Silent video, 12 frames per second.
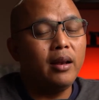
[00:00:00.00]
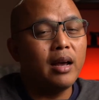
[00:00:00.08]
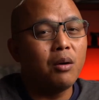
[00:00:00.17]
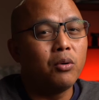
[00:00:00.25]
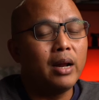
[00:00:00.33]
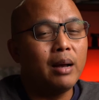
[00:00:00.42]
I
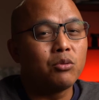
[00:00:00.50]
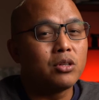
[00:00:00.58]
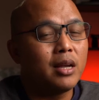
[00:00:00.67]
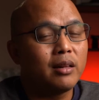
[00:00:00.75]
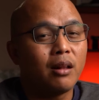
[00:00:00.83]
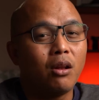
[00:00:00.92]
would have to
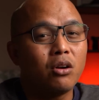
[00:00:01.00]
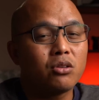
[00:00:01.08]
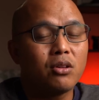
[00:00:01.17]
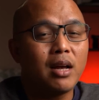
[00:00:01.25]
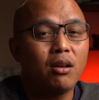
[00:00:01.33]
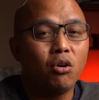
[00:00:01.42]
take the loss on
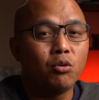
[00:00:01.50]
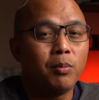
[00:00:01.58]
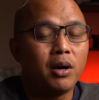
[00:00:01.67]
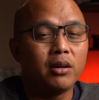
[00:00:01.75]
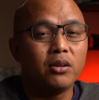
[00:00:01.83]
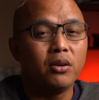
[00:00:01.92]
that load
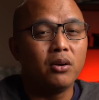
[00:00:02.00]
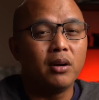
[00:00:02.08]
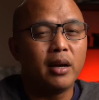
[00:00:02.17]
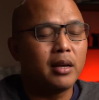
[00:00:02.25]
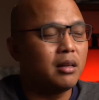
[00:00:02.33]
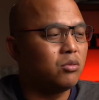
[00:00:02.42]
bar,
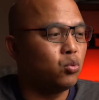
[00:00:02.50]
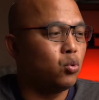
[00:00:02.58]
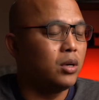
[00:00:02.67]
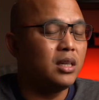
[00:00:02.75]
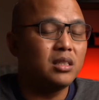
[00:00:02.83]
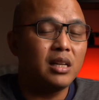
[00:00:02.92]
like
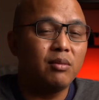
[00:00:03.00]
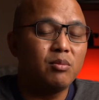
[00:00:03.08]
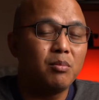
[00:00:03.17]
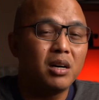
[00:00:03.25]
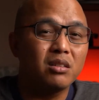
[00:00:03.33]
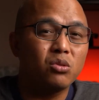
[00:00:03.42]

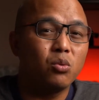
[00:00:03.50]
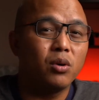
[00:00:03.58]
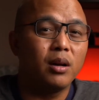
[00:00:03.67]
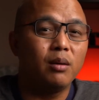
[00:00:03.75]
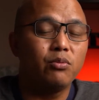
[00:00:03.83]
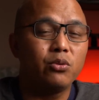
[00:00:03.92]
$27 or
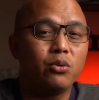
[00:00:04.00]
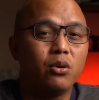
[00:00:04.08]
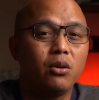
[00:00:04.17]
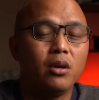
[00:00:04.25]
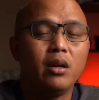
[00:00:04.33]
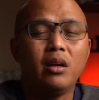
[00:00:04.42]
whatever,
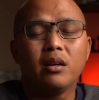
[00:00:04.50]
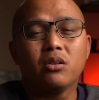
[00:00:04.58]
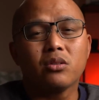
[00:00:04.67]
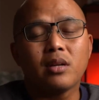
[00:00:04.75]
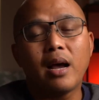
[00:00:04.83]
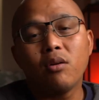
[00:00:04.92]

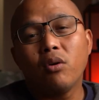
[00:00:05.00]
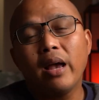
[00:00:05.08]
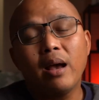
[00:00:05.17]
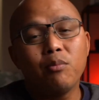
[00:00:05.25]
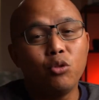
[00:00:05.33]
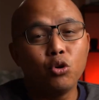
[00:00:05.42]
because I don't
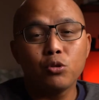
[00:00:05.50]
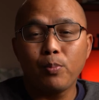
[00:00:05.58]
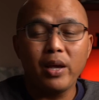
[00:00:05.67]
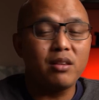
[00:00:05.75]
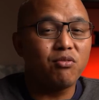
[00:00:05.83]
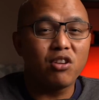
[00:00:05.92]
have no
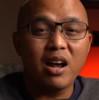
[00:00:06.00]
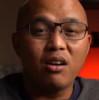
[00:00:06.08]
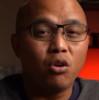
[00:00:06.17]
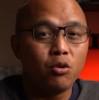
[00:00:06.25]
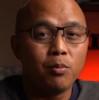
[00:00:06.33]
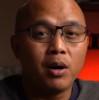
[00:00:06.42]
space for that
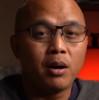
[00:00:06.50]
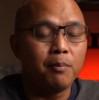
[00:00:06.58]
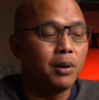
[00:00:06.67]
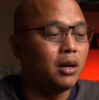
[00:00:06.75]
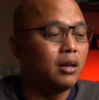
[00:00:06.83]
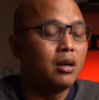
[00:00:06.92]
load bar.
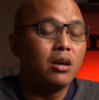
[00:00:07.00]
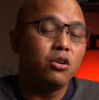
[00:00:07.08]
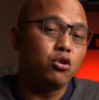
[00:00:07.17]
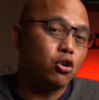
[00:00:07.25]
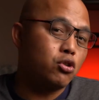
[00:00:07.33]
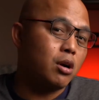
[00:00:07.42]
But
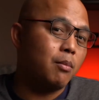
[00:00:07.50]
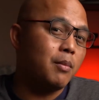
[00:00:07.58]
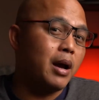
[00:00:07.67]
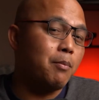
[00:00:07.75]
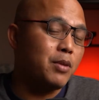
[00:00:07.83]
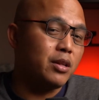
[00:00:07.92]
your truck
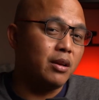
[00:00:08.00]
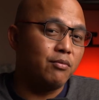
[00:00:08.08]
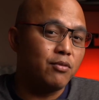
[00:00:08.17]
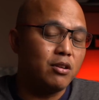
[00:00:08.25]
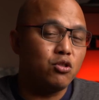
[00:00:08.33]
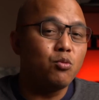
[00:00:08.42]
might be
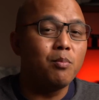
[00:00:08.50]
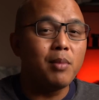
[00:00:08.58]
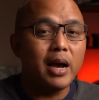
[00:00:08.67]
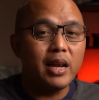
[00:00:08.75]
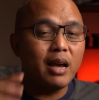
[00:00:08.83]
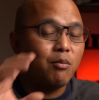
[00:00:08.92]
different. You
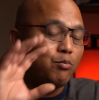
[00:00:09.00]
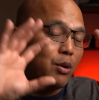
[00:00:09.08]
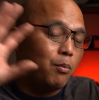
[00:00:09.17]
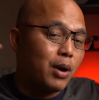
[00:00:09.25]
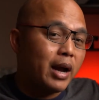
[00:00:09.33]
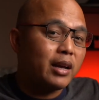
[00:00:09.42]
might have the
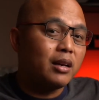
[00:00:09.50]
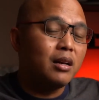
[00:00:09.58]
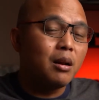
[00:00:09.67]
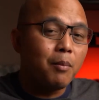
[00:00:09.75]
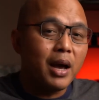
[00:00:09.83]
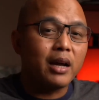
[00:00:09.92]
bracket in the
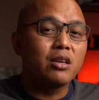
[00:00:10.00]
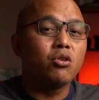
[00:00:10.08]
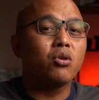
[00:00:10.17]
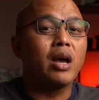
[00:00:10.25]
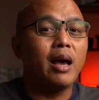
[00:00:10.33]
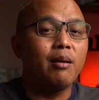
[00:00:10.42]
back of your
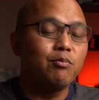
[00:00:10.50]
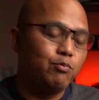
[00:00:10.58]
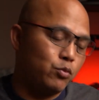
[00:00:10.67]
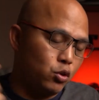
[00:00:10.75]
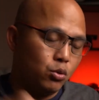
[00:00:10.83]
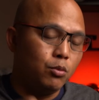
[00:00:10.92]
cab
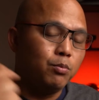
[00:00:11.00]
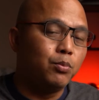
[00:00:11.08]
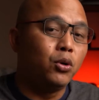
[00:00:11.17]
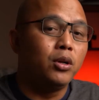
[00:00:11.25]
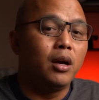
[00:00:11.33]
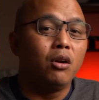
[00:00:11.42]
to
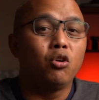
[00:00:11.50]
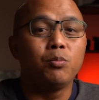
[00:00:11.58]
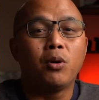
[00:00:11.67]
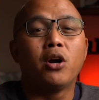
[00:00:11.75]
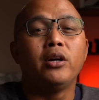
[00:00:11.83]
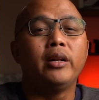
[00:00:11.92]
put a load
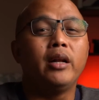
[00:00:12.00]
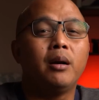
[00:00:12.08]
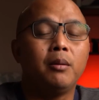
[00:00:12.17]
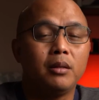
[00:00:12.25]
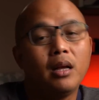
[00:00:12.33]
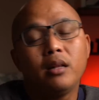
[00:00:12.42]
bar in there,
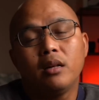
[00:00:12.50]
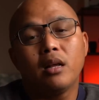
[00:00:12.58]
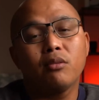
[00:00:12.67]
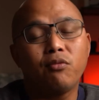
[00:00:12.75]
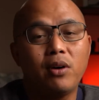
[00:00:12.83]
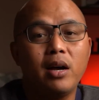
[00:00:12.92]
and that's
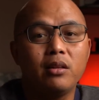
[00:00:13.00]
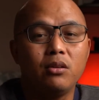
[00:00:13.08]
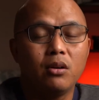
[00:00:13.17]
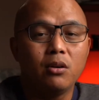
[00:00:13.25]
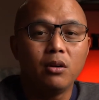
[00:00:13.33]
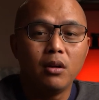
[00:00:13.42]
fine,
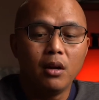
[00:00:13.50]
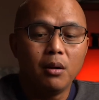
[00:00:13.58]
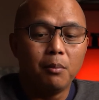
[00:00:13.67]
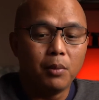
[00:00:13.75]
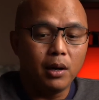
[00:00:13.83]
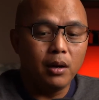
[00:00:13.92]

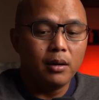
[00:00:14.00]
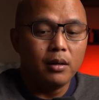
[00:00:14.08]
But